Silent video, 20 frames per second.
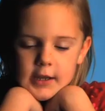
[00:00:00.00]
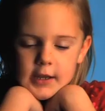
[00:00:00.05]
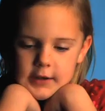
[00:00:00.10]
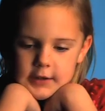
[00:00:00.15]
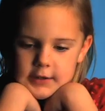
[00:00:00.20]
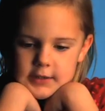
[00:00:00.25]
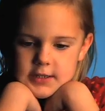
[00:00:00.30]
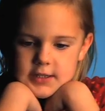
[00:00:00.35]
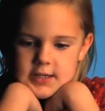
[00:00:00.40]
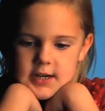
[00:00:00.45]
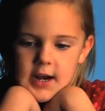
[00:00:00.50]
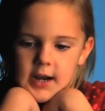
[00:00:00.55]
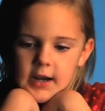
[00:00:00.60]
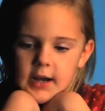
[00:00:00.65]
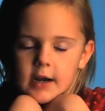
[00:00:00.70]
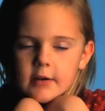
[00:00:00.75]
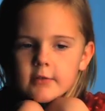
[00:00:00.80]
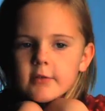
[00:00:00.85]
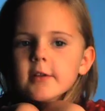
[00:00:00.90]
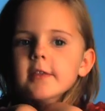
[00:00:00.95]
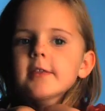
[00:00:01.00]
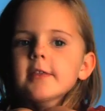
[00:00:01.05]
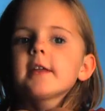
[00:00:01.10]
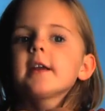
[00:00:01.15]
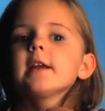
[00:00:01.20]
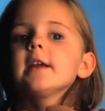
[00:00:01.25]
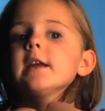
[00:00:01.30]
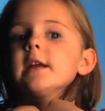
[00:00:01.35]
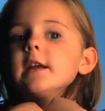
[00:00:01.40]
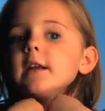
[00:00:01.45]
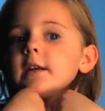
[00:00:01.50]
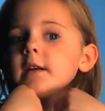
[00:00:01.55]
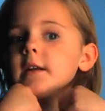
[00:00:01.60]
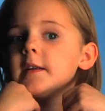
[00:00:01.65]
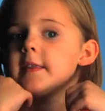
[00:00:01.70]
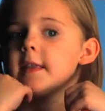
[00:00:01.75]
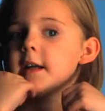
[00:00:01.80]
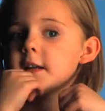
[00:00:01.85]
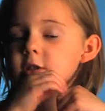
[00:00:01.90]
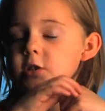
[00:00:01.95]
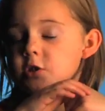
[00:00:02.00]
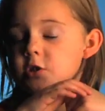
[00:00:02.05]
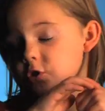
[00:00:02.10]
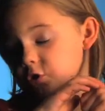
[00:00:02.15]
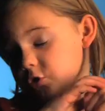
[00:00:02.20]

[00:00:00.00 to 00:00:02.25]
And it's got everything in it that's